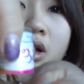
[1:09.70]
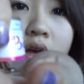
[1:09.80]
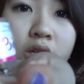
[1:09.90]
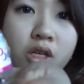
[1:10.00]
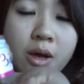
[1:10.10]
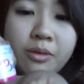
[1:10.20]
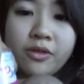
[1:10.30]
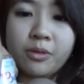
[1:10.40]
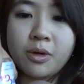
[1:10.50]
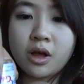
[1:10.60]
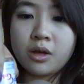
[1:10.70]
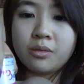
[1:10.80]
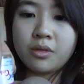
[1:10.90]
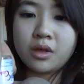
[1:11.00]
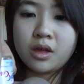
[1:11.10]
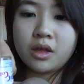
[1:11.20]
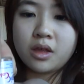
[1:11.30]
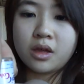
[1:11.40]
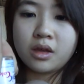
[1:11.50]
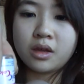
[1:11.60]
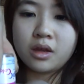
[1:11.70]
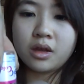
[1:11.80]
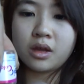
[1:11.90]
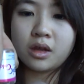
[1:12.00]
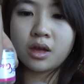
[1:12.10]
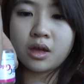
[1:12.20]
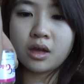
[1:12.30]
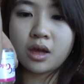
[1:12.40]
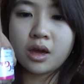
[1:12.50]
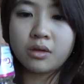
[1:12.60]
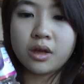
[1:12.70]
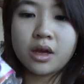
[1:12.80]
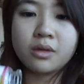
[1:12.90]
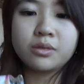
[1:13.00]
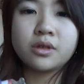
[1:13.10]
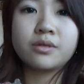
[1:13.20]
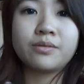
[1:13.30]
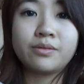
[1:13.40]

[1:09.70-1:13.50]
on top of your palm, and then out it comes.